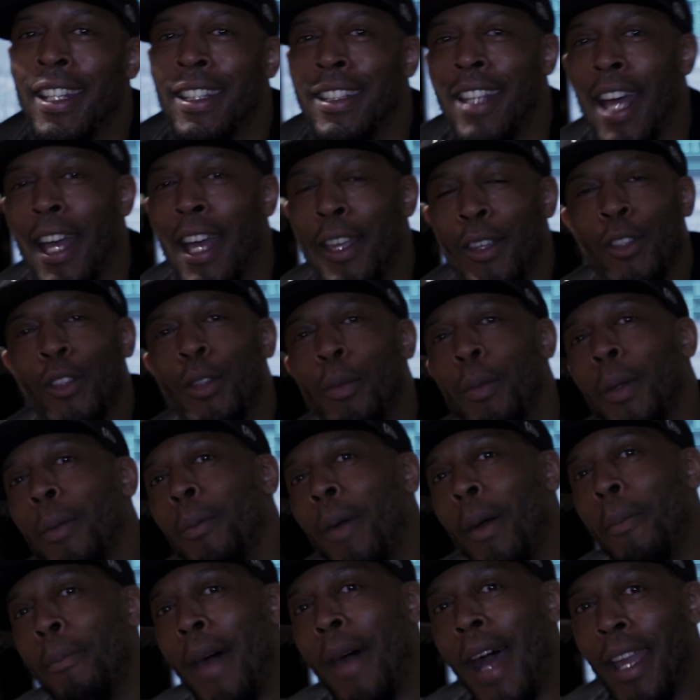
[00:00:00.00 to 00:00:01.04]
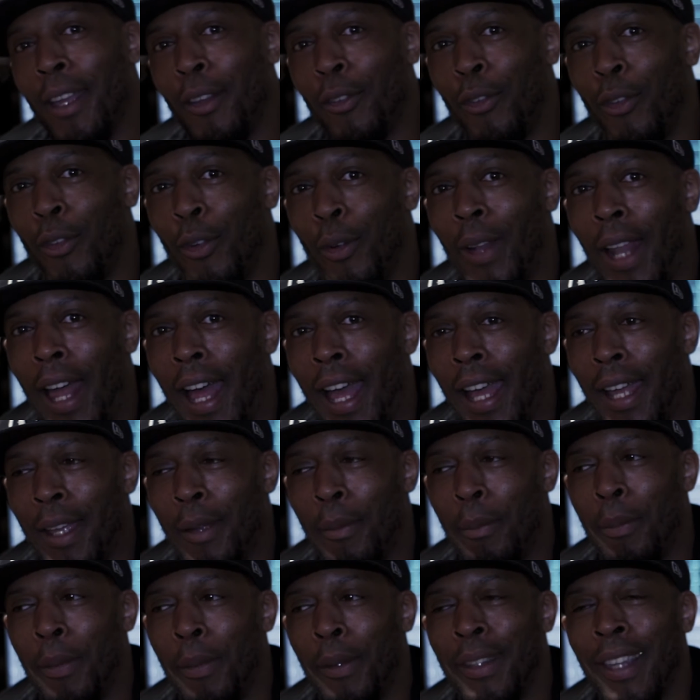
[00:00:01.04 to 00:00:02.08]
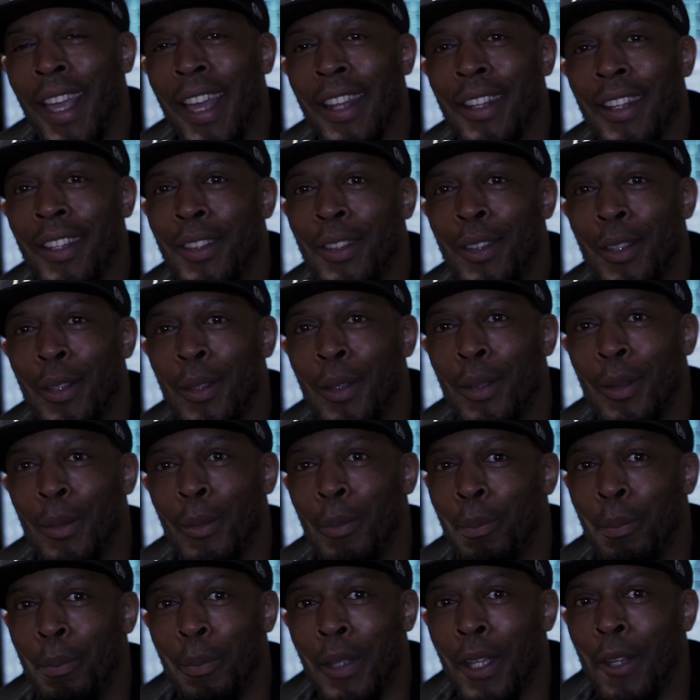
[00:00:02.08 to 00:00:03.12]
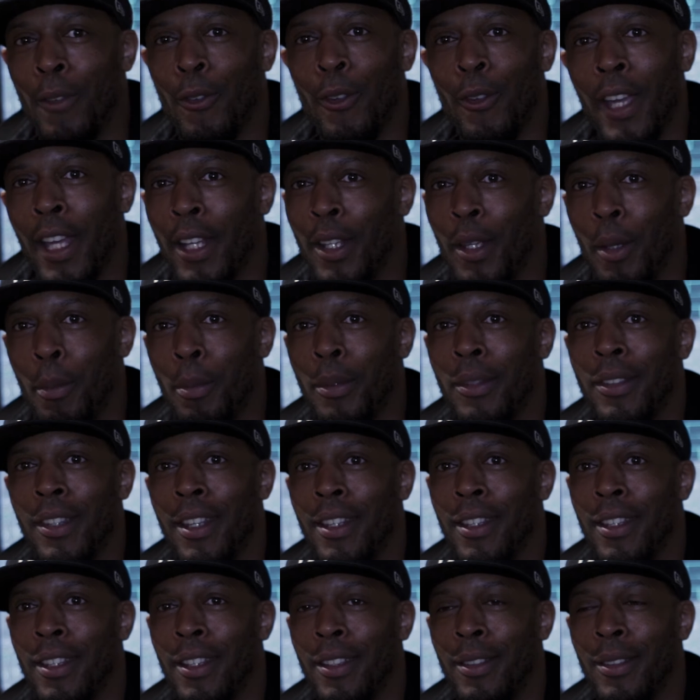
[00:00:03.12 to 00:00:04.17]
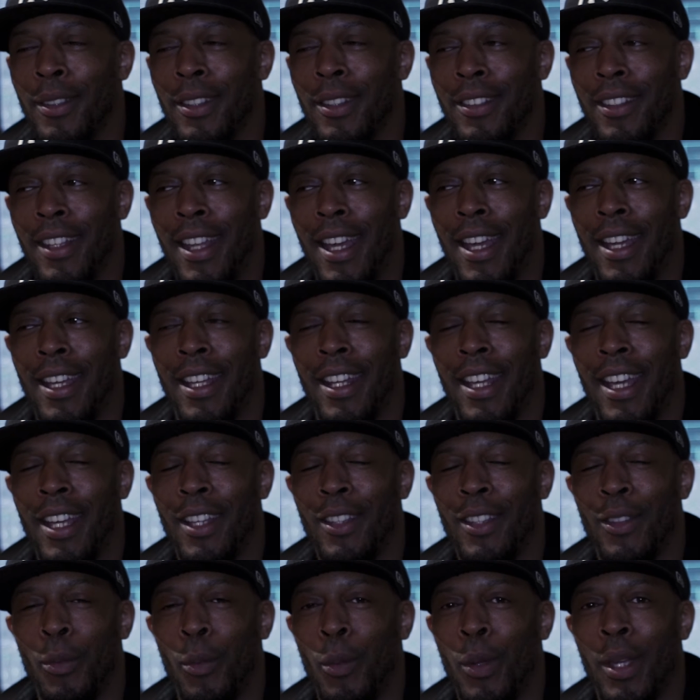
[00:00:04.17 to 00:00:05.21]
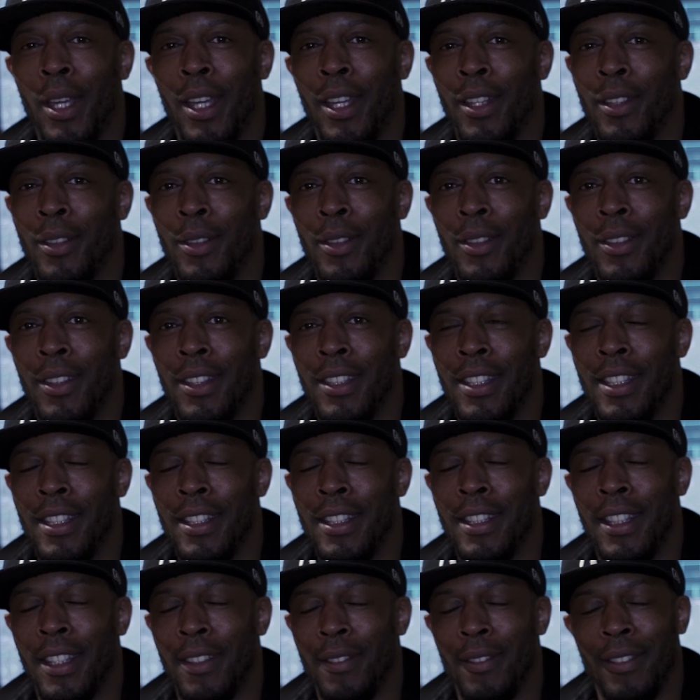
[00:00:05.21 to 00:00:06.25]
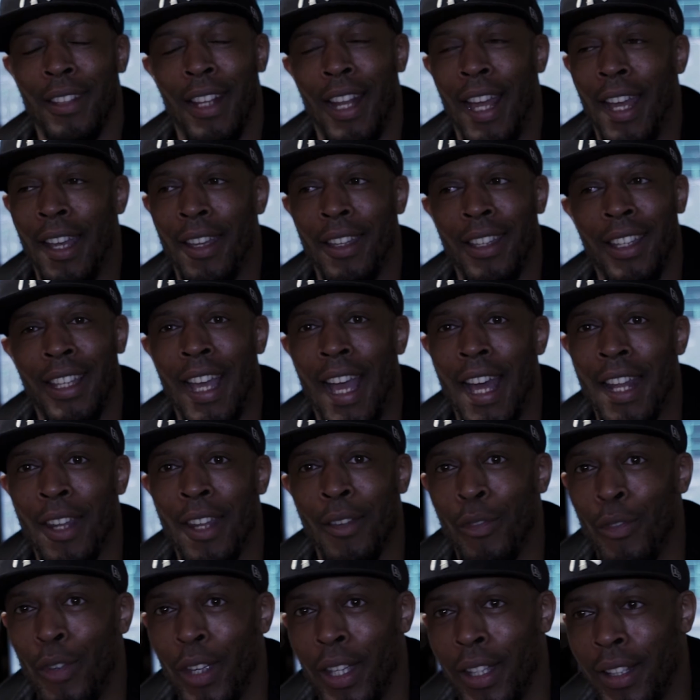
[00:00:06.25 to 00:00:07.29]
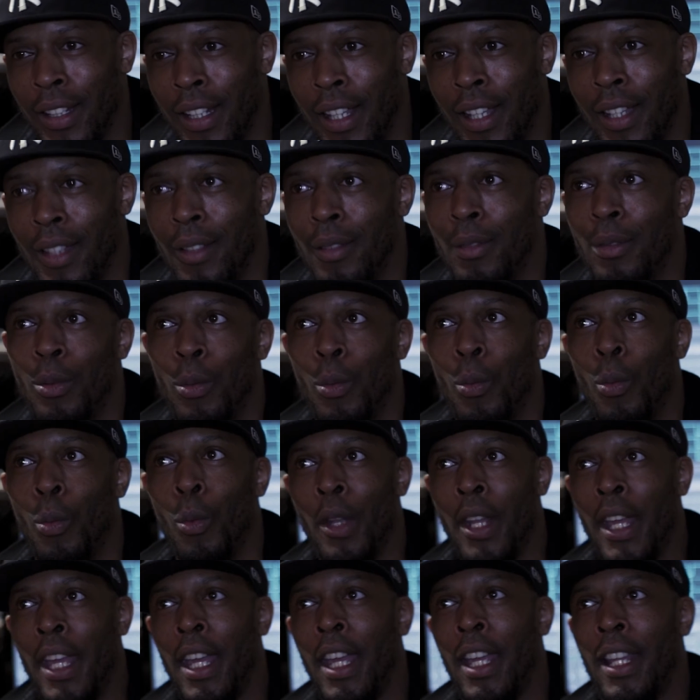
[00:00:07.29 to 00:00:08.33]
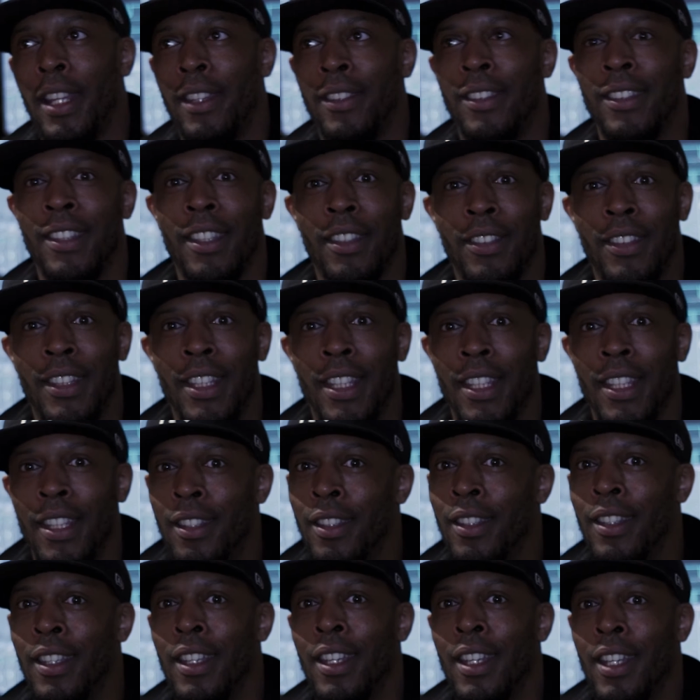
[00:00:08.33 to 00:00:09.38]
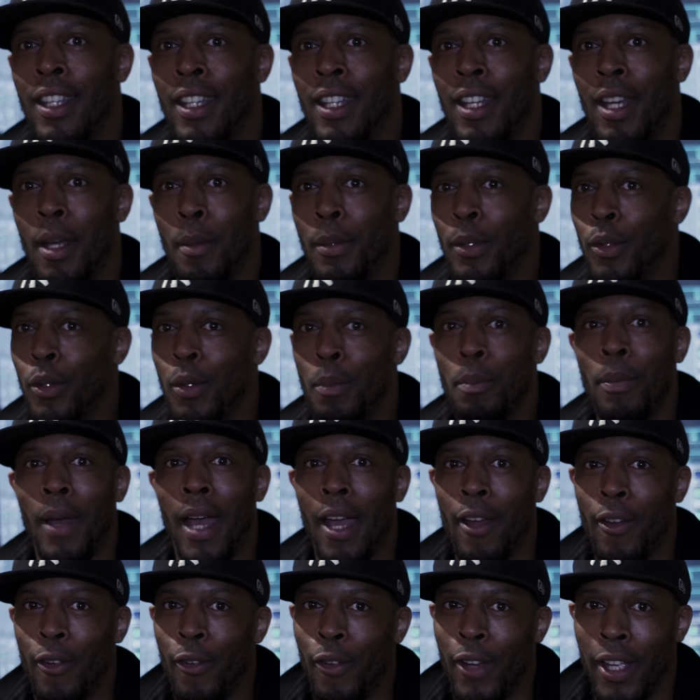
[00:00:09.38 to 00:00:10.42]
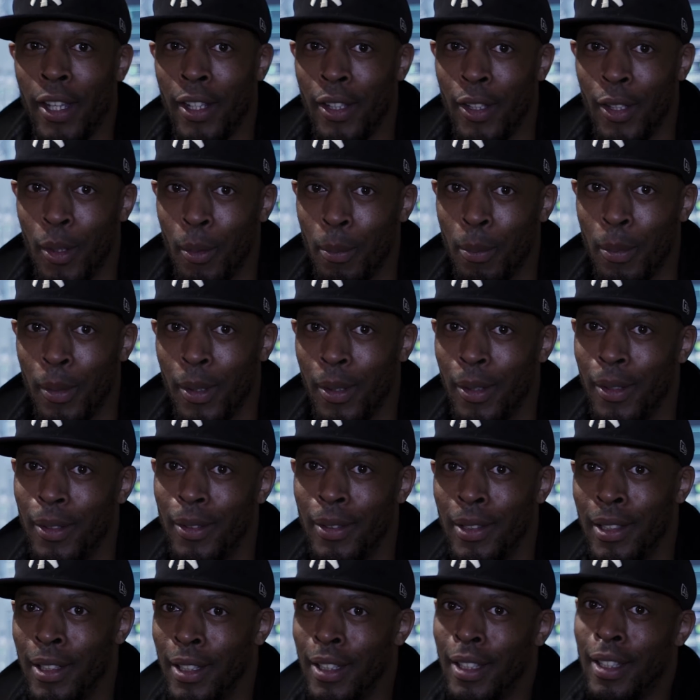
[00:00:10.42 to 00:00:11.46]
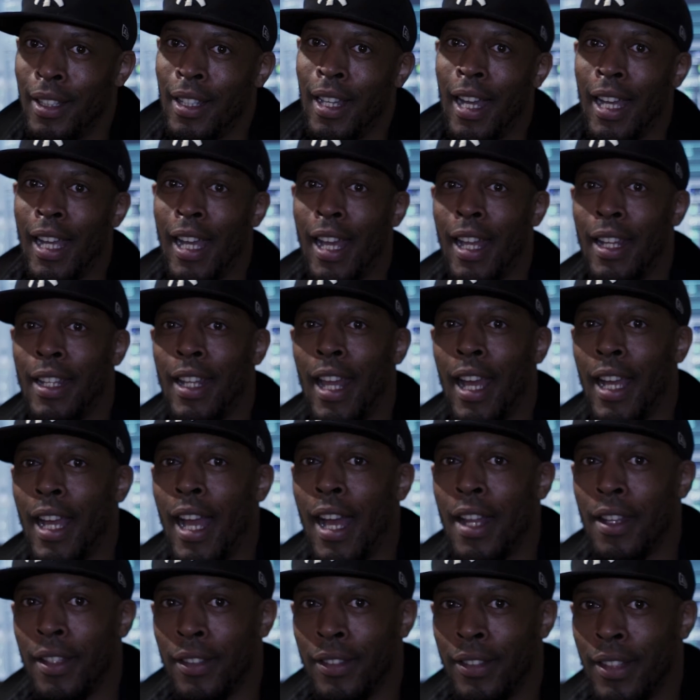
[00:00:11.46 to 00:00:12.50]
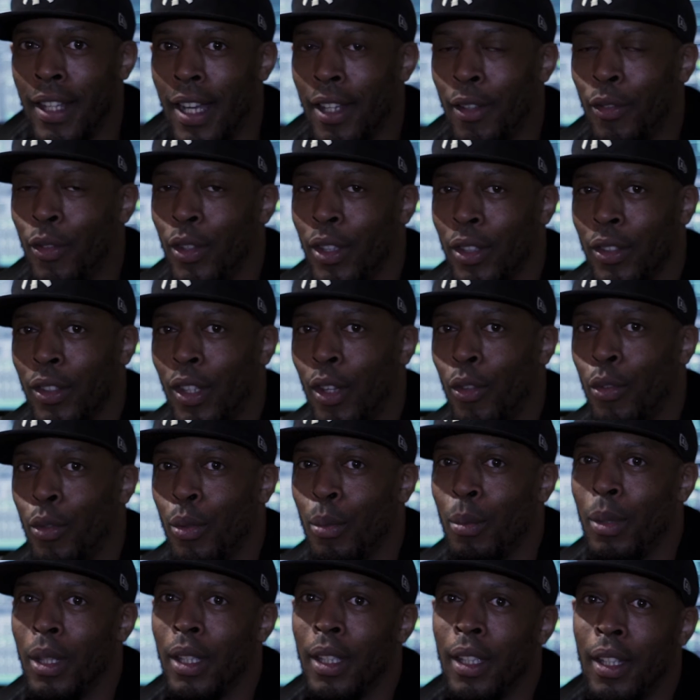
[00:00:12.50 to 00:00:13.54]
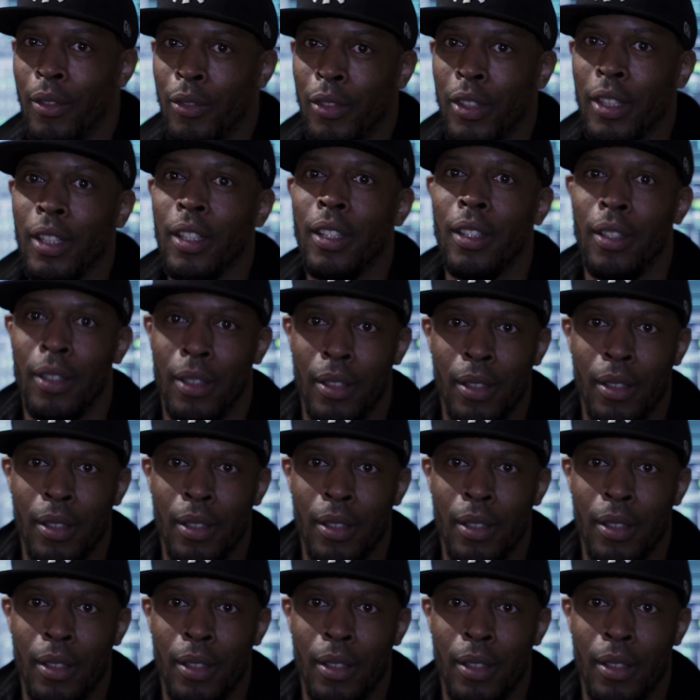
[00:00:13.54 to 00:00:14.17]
That used to be my mic for like pretending to be a radio presenter. It's like, it was weird. You didn't like kind of think that when I hit 16, I'd be doing pirate radio, but that kind of started things off for me, I think.